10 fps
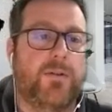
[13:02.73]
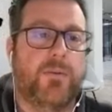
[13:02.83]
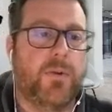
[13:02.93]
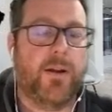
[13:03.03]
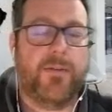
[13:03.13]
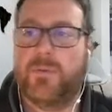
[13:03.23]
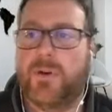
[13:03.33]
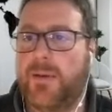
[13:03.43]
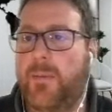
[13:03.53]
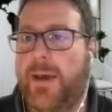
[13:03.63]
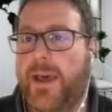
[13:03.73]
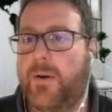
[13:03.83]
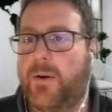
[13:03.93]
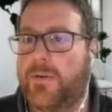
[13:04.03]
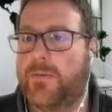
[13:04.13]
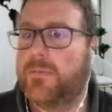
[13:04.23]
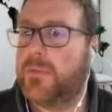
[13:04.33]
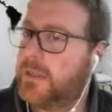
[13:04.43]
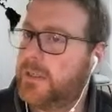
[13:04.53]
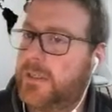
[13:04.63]
You have to worry about power
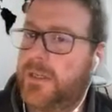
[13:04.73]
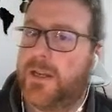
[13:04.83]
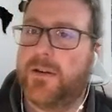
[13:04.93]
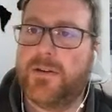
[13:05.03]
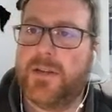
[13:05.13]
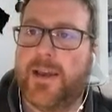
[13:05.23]
and